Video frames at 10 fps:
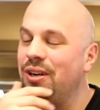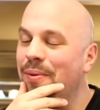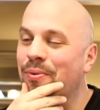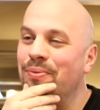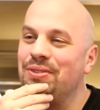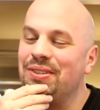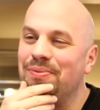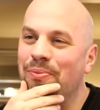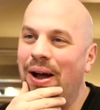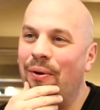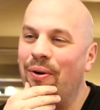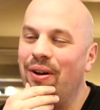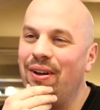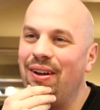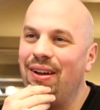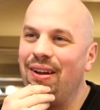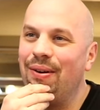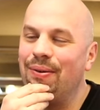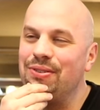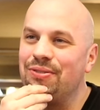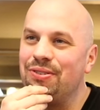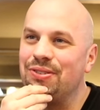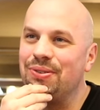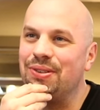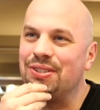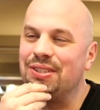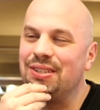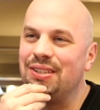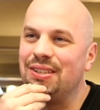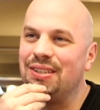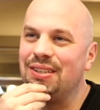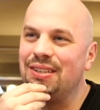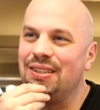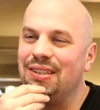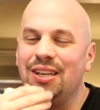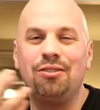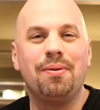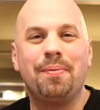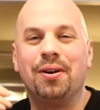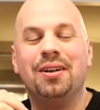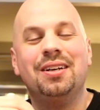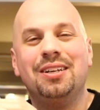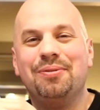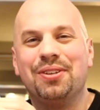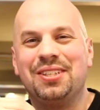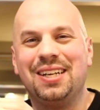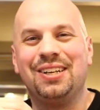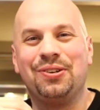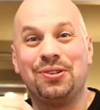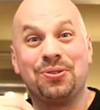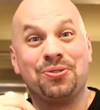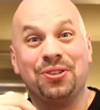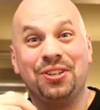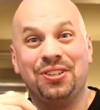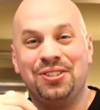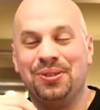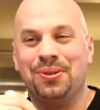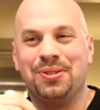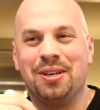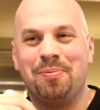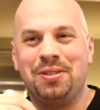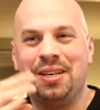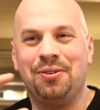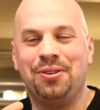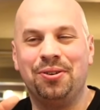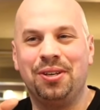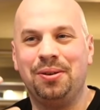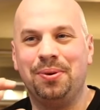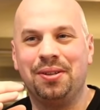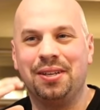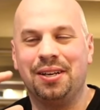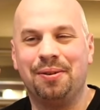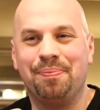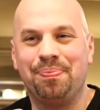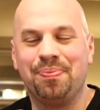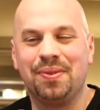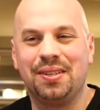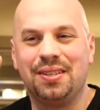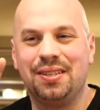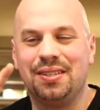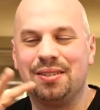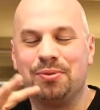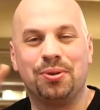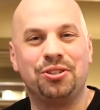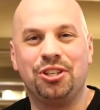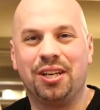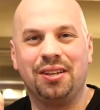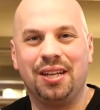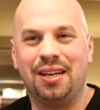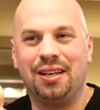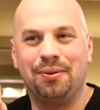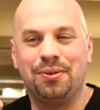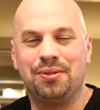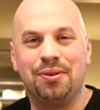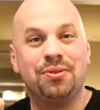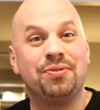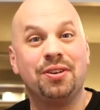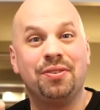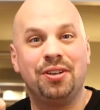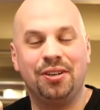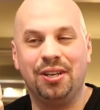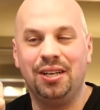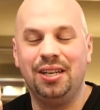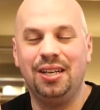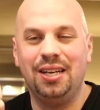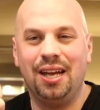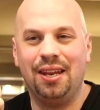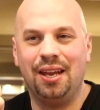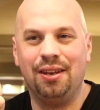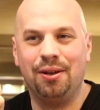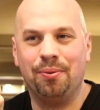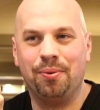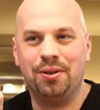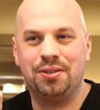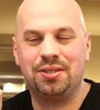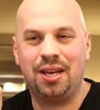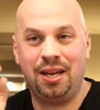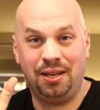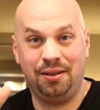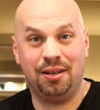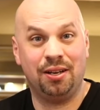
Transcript: What was the first course? I don't remember. But the second course was really good too. It was a potato gnocchi with, some sort of chicken thing. It was very, very good. And then there was a